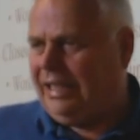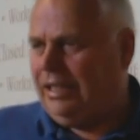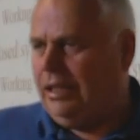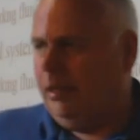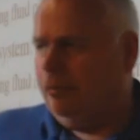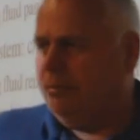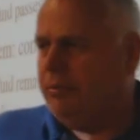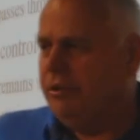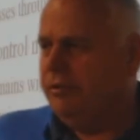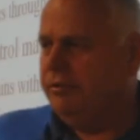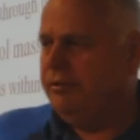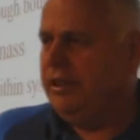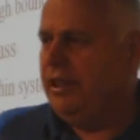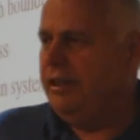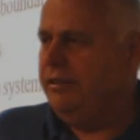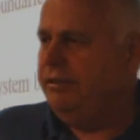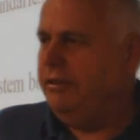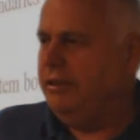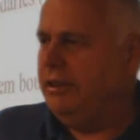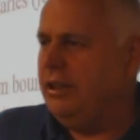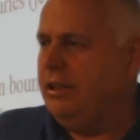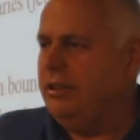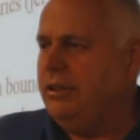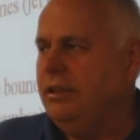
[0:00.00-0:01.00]
a number of
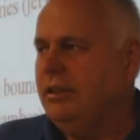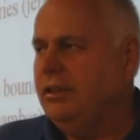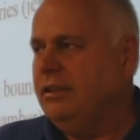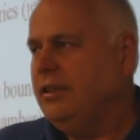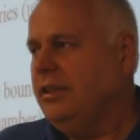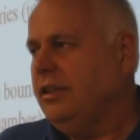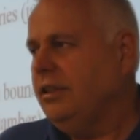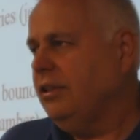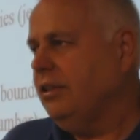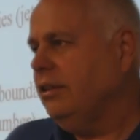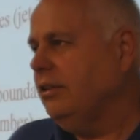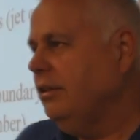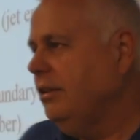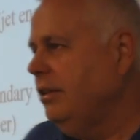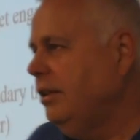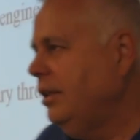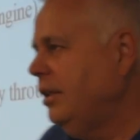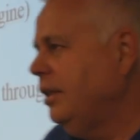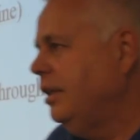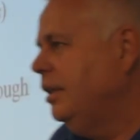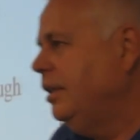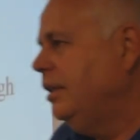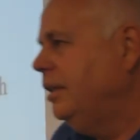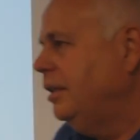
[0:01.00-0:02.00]
definitions here.
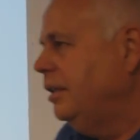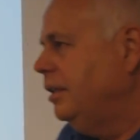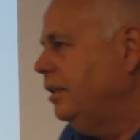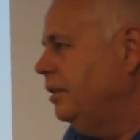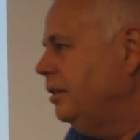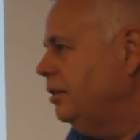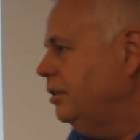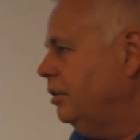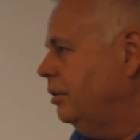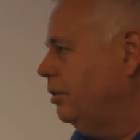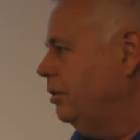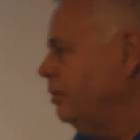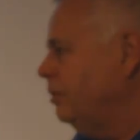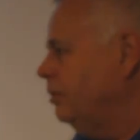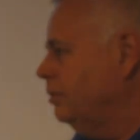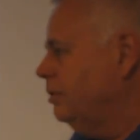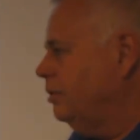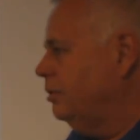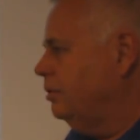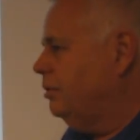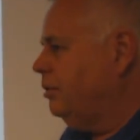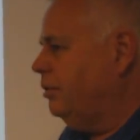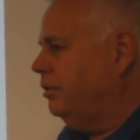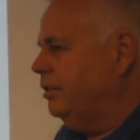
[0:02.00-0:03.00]
So
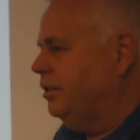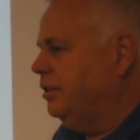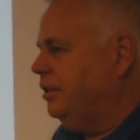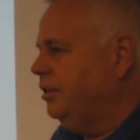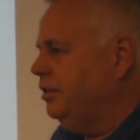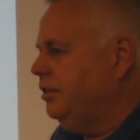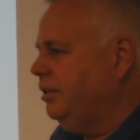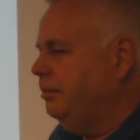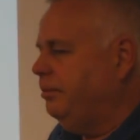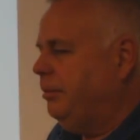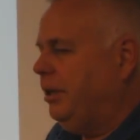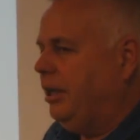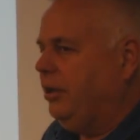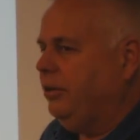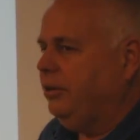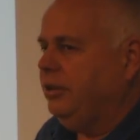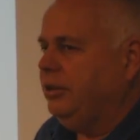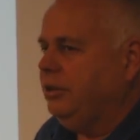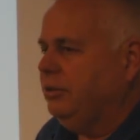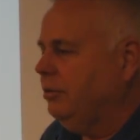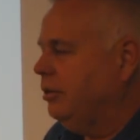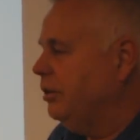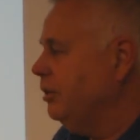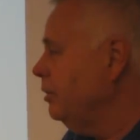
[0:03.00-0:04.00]
to show the system
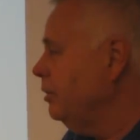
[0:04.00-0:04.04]
boundary is